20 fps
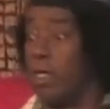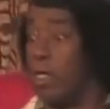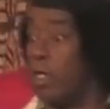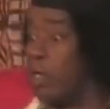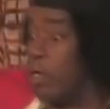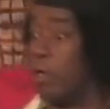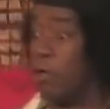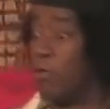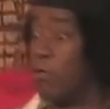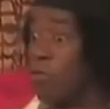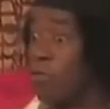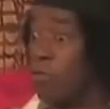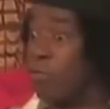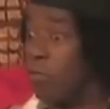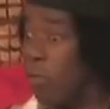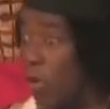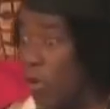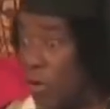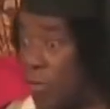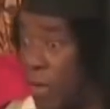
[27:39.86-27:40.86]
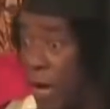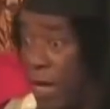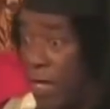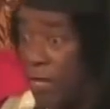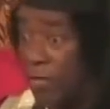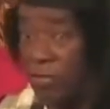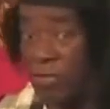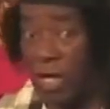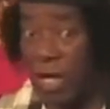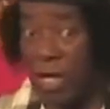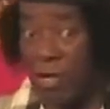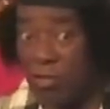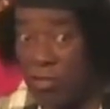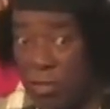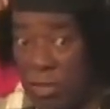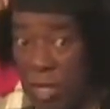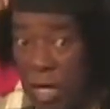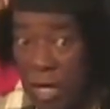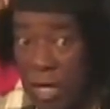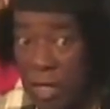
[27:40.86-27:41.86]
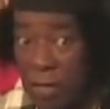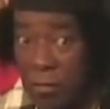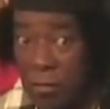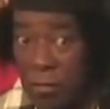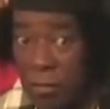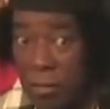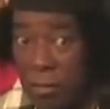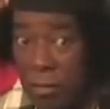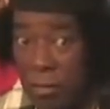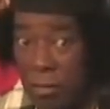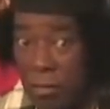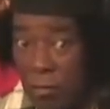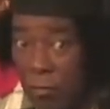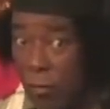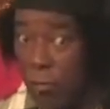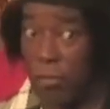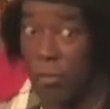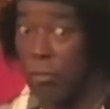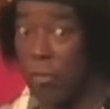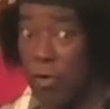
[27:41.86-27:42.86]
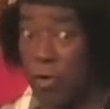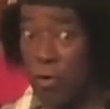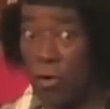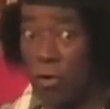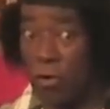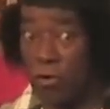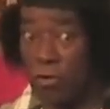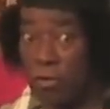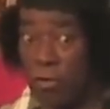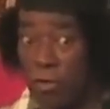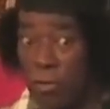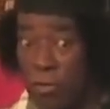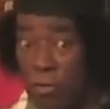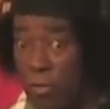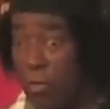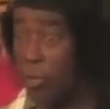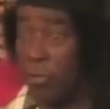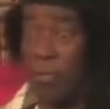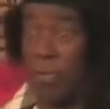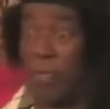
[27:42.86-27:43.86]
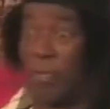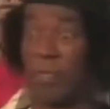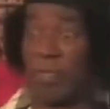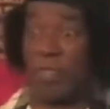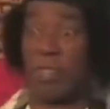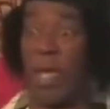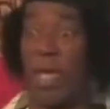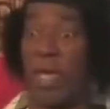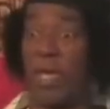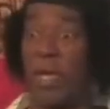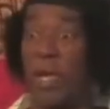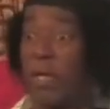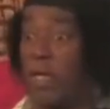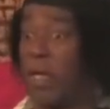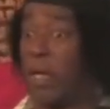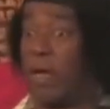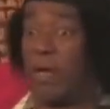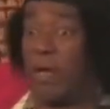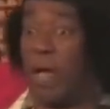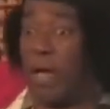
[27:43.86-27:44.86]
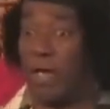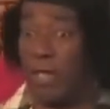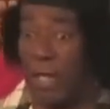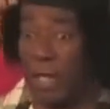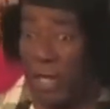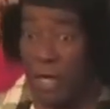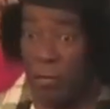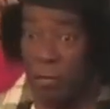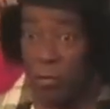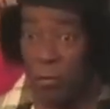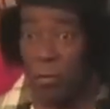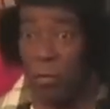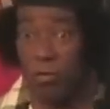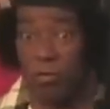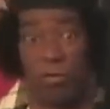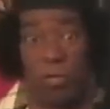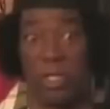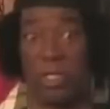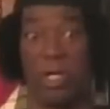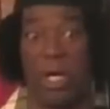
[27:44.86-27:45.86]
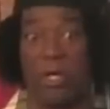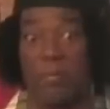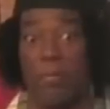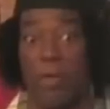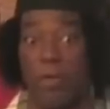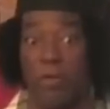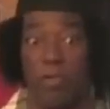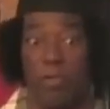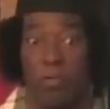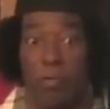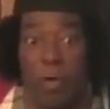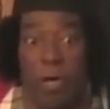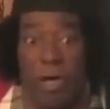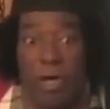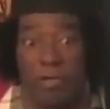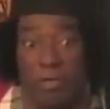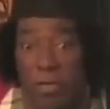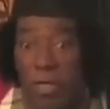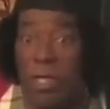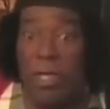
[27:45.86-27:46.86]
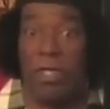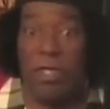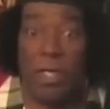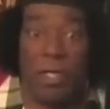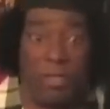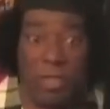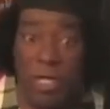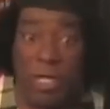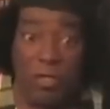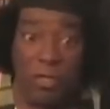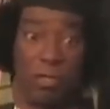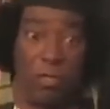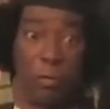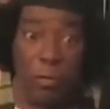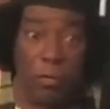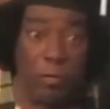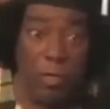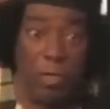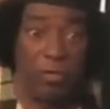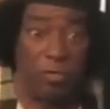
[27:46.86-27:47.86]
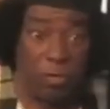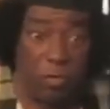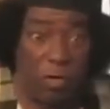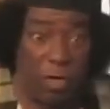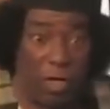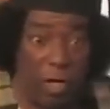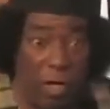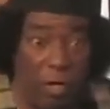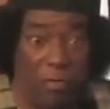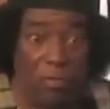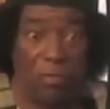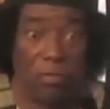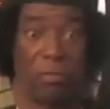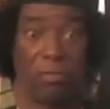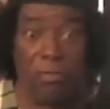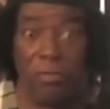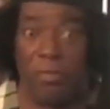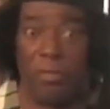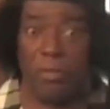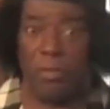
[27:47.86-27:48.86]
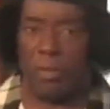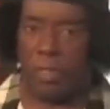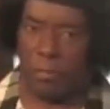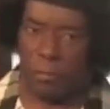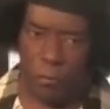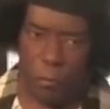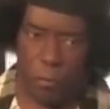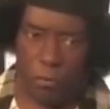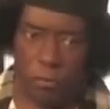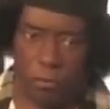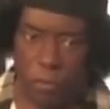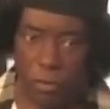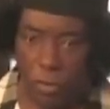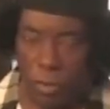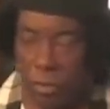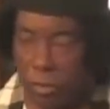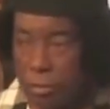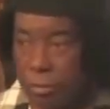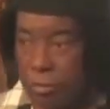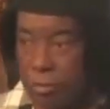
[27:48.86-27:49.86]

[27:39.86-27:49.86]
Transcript: Because Moabite is the ancient name for the Moors, who are the people today, got hair like lamb's wool, skin like burner's brass, that think human beings are crayons, unfortunately.